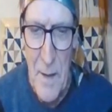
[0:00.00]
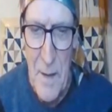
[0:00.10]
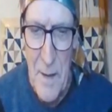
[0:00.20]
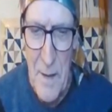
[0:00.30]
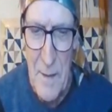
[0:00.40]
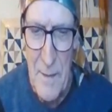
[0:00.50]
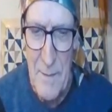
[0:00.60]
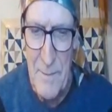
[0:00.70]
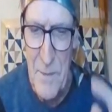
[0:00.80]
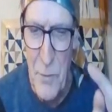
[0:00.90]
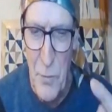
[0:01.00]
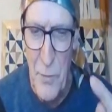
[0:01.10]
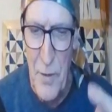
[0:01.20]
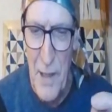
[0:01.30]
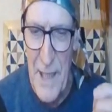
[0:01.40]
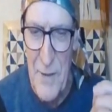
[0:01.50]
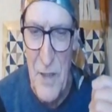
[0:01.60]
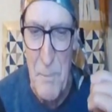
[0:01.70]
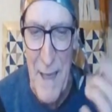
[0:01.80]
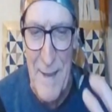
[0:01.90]
You know, the letters
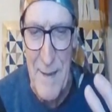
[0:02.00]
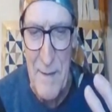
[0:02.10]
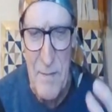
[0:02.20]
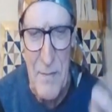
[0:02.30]
patent,